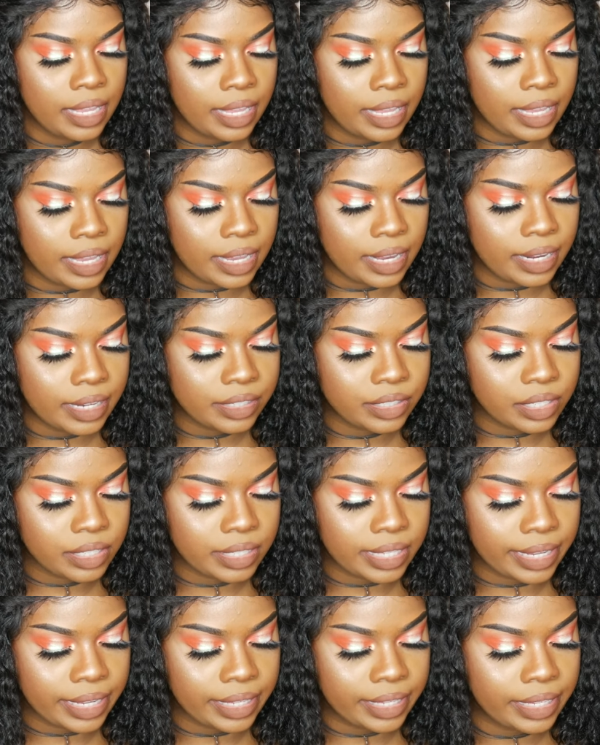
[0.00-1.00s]
and it's
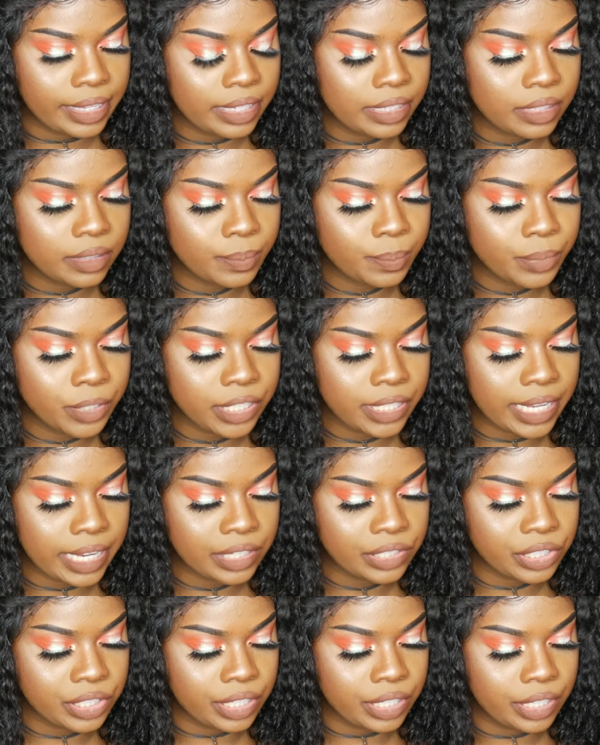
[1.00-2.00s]
just like a heat
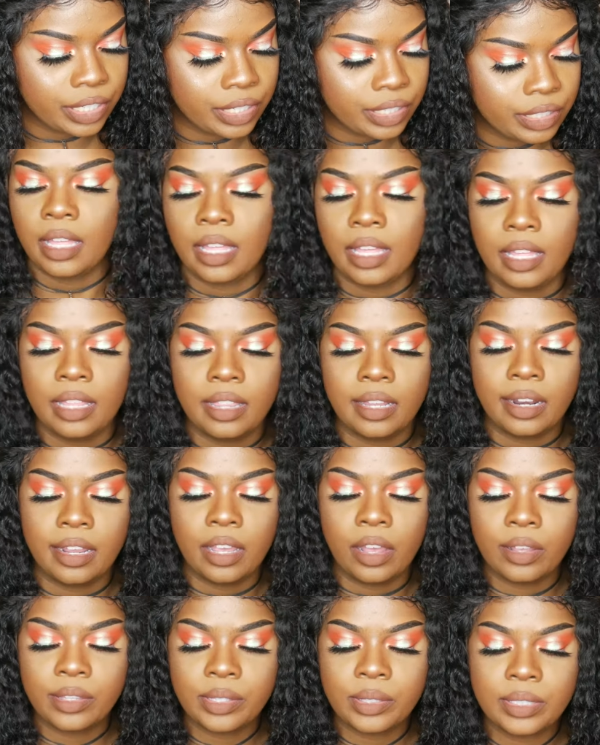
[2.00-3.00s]
protection. And then I
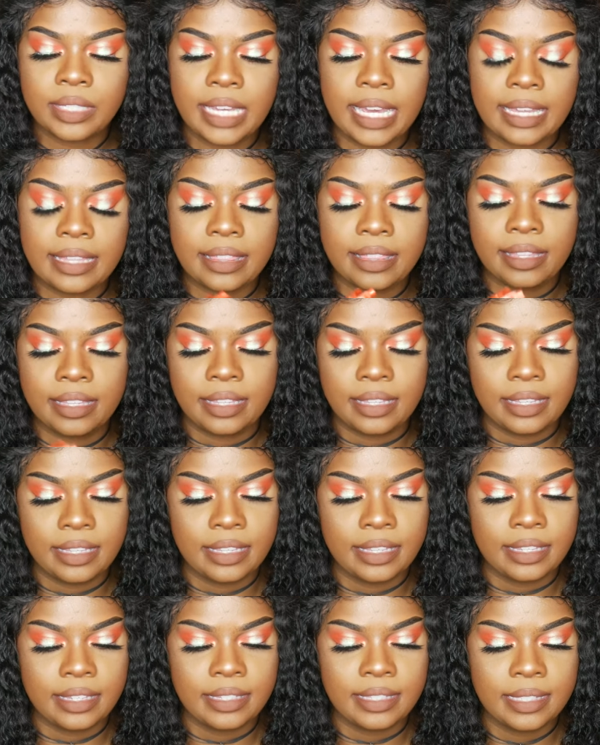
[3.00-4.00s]
also got
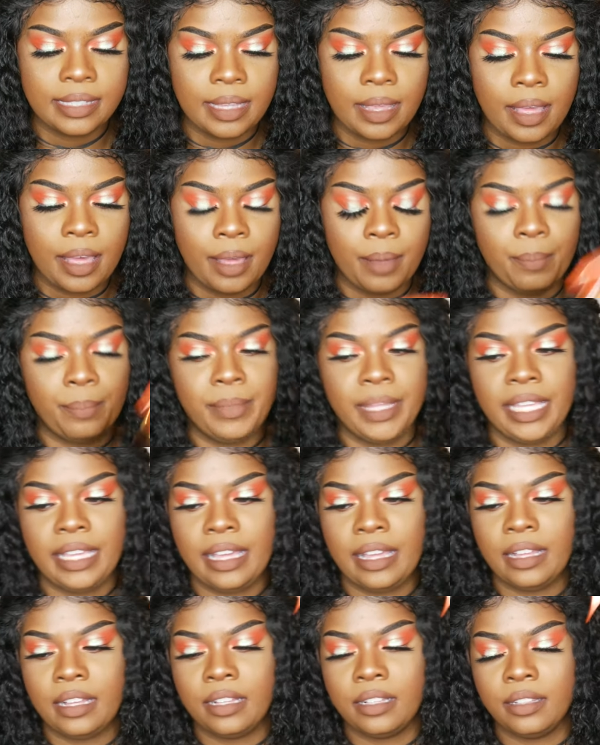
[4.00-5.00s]
this um,
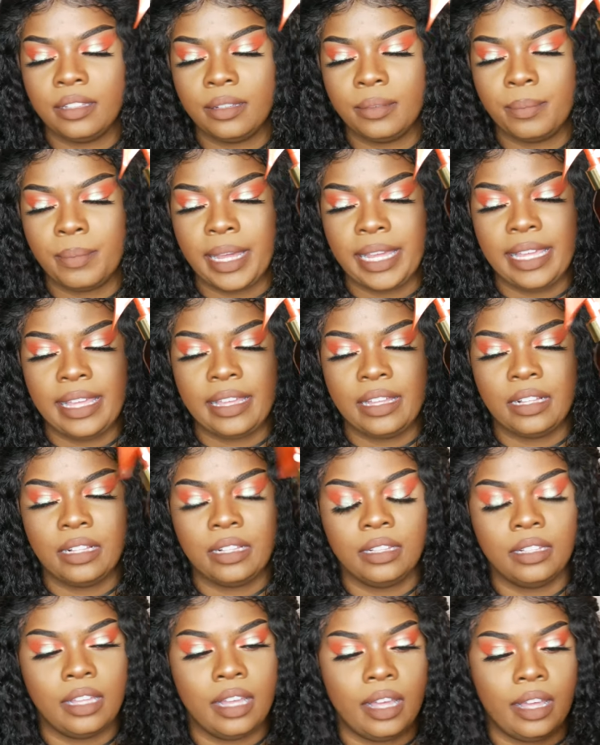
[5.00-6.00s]
Mielle,
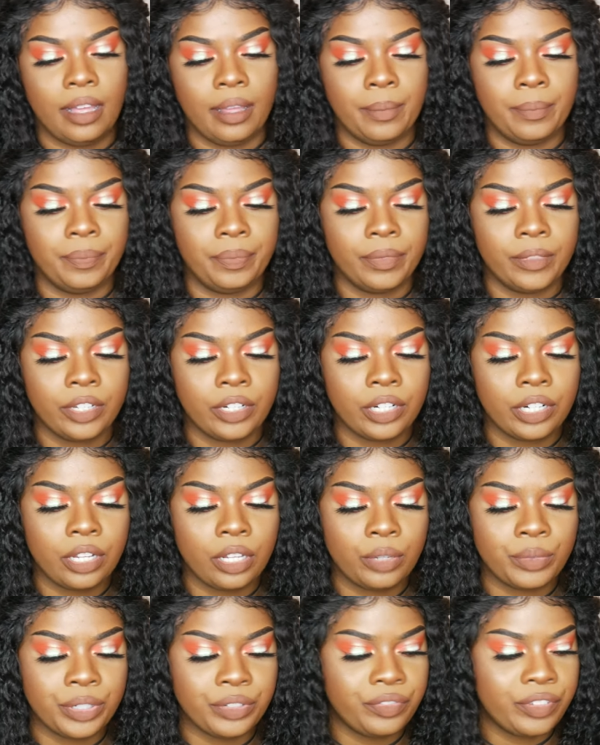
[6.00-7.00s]
Mielle um,
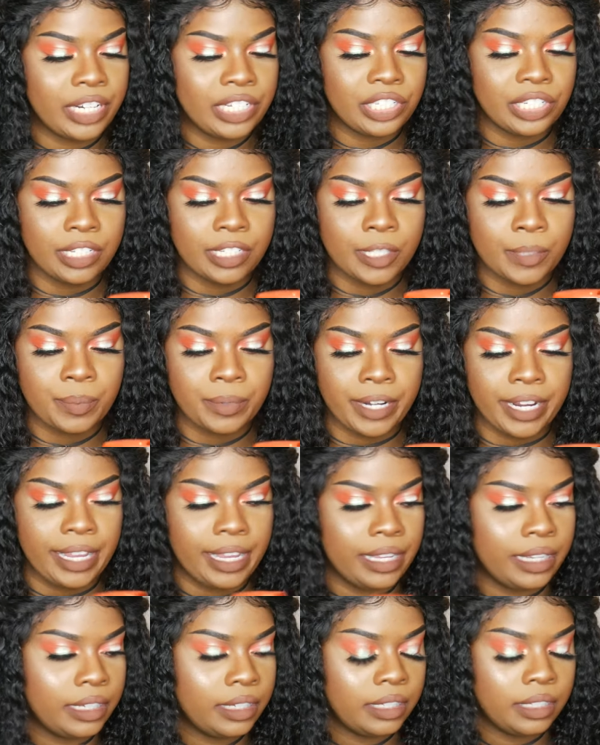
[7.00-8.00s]
Curl Refreshing
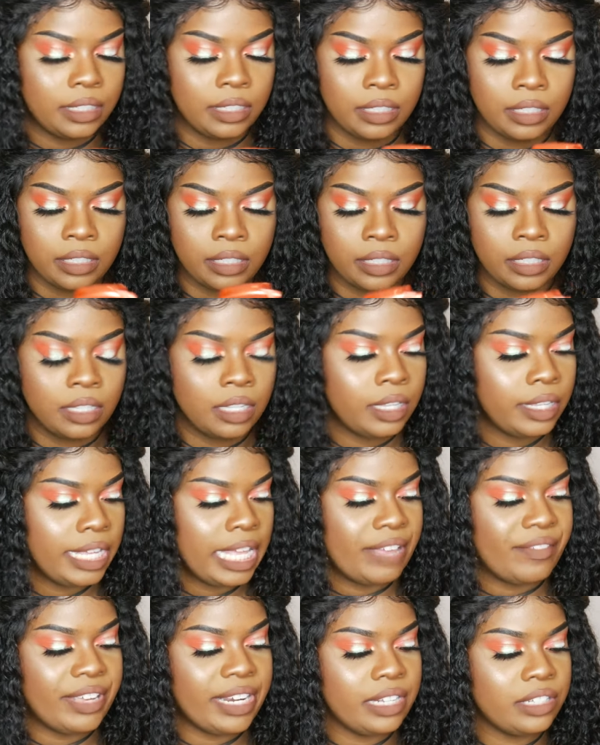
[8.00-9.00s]
Spray.
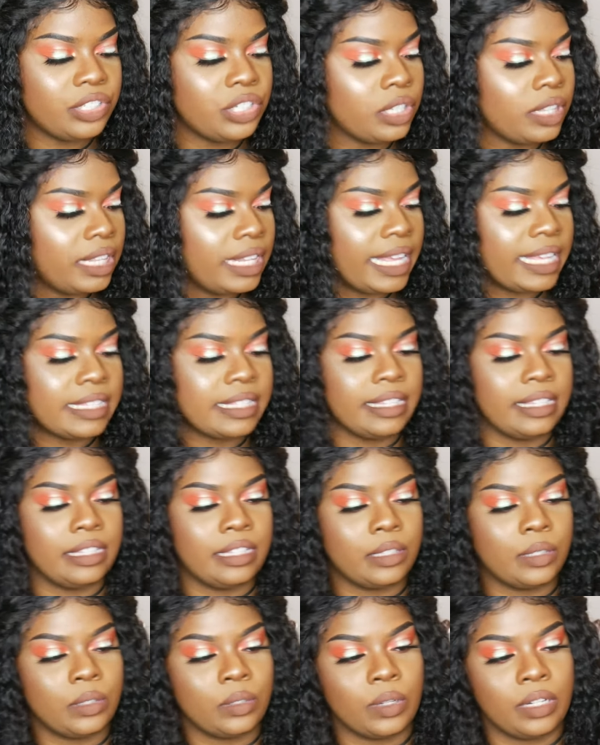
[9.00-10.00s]
If I didn't show the last thing,
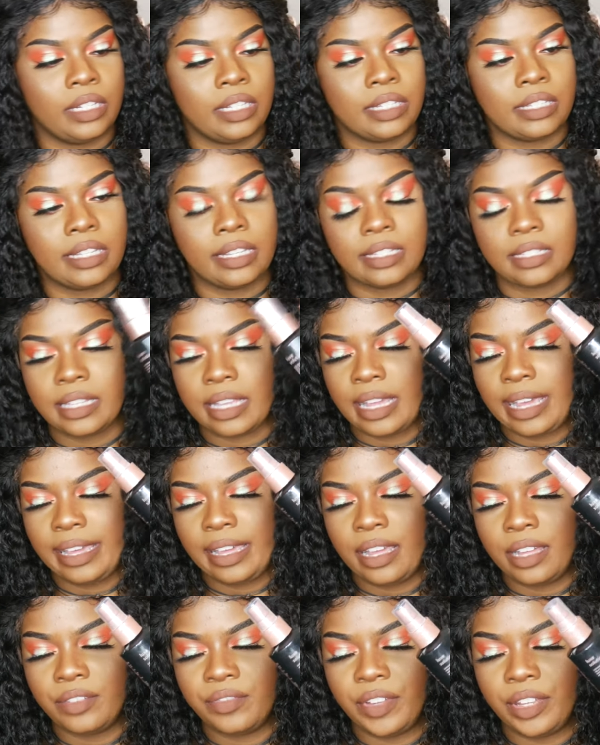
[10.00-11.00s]
this is what it looks like. It's an
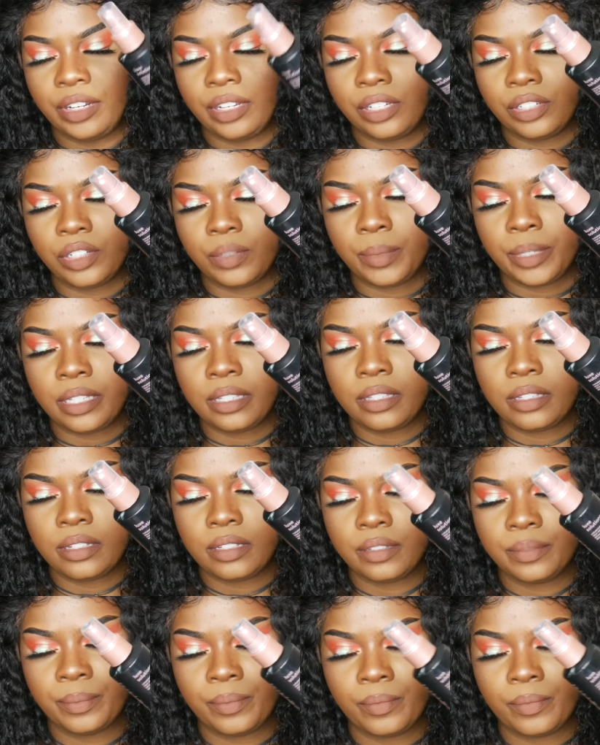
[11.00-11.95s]
Ion foundation mist.